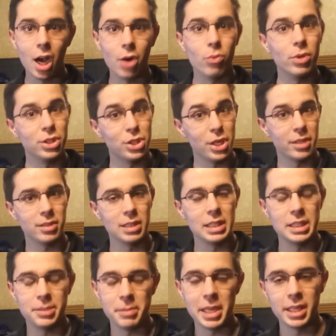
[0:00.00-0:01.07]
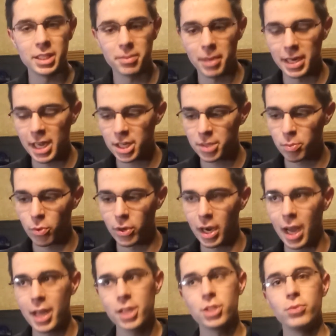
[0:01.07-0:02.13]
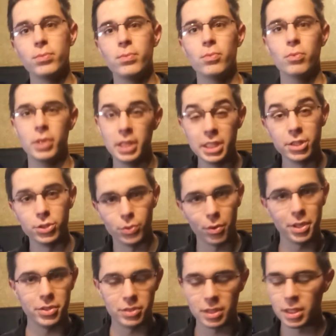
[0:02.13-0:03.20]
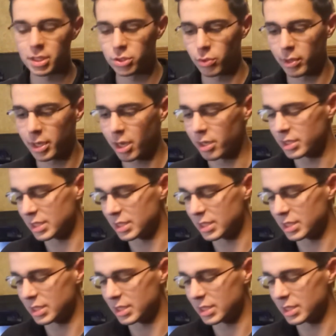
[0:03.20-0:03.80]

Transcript: Which leads me into my next point. I actually really enjoy using the Joy-Cons